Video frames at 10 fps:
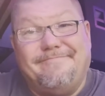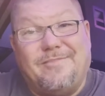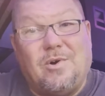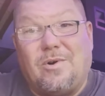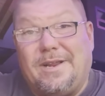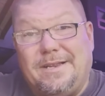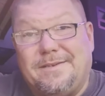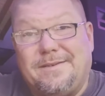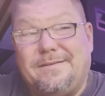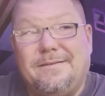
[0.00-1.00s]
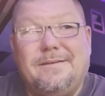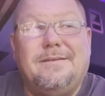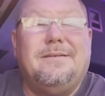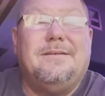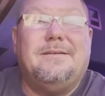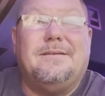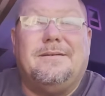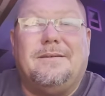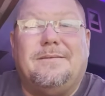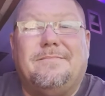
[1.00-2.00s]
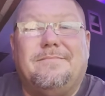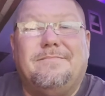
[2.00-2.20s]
40s in